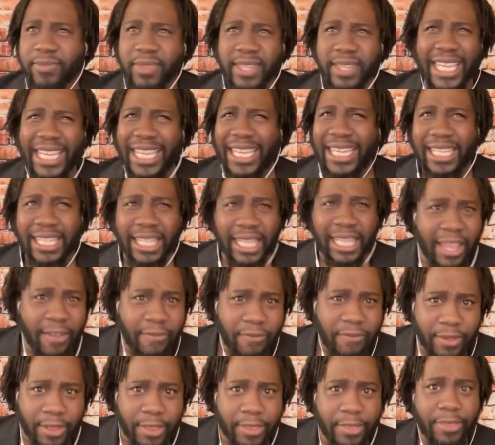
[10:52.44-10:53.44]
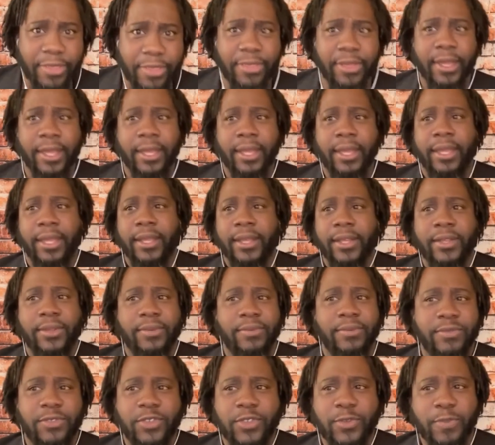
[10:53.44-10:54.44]
11th
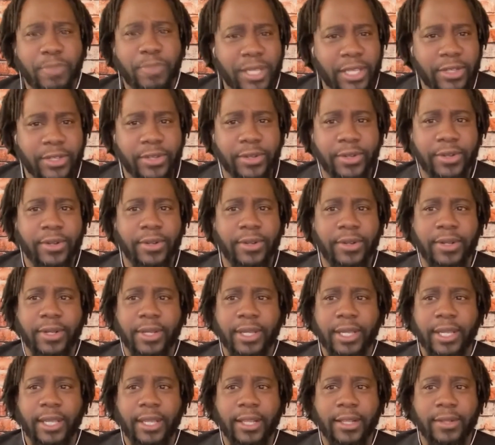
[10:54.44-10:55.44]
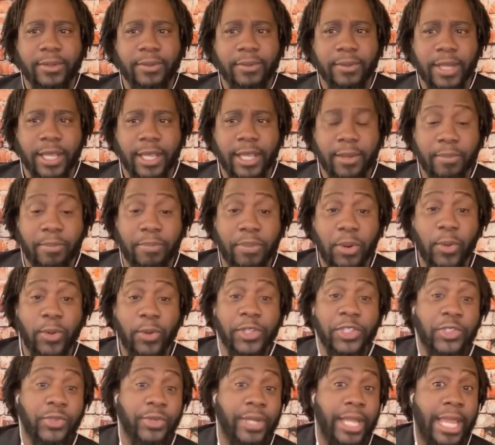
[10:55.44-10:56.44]
speaker in
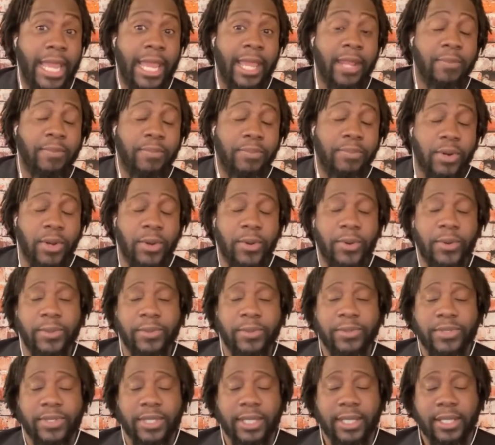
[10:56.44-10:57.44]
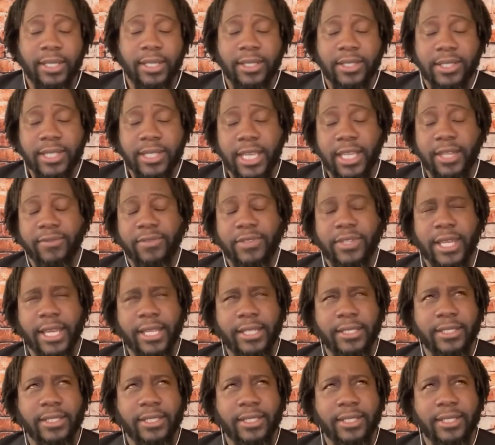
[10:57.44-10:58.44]
poetry and prose in the state of
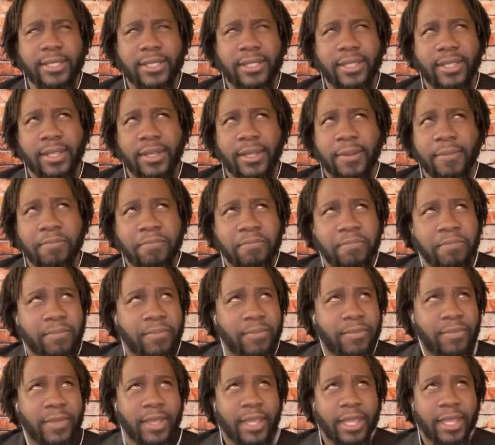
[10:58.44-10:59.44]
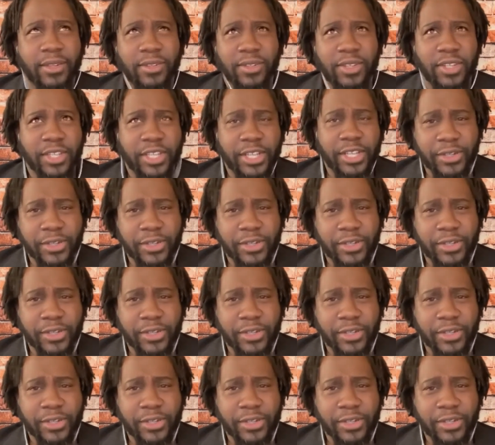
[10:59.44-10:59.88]
Texas in the year